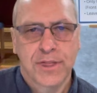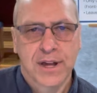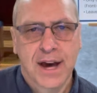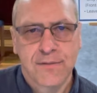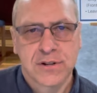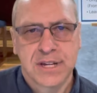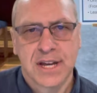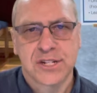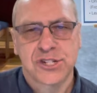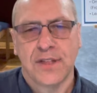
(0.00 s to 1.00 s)
a covered
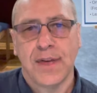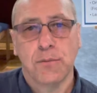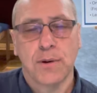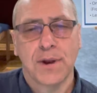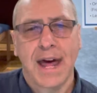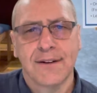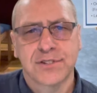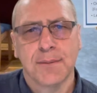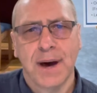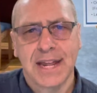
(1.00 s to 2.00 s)
dish, and then we would have
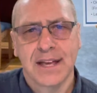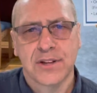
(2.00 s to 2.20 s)
somebody in